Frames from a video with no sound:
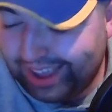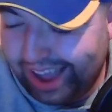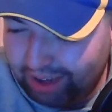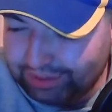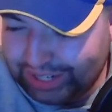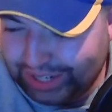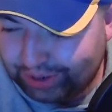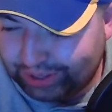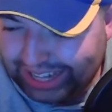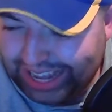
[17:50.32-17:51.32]
Obviously,
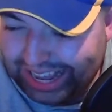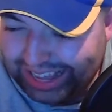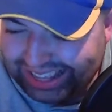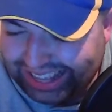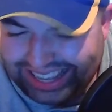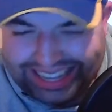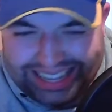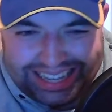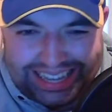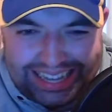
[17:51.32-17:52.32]
look at
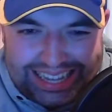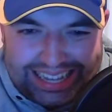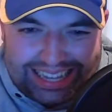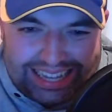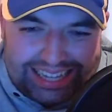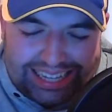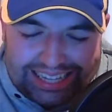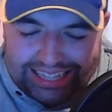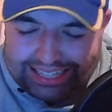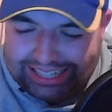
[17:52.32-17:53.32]
he
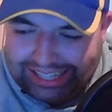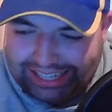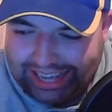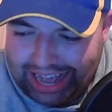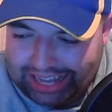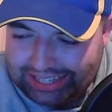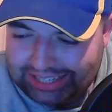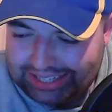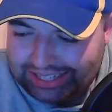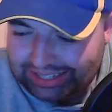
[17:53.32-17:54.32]

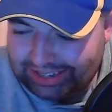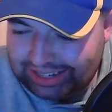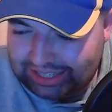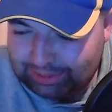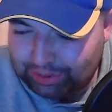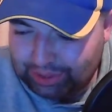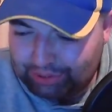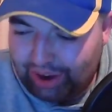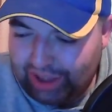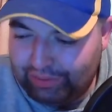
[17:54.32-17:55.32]
has, I suppose,
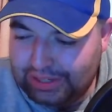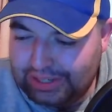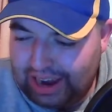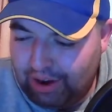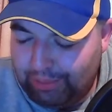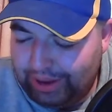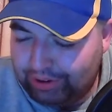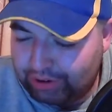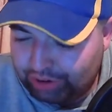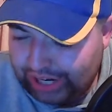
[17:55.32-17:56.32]
rivals that are
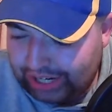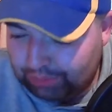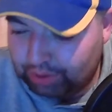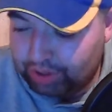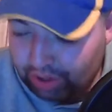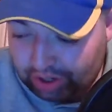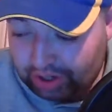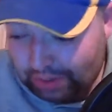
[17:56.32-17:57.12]
better treated, but none of them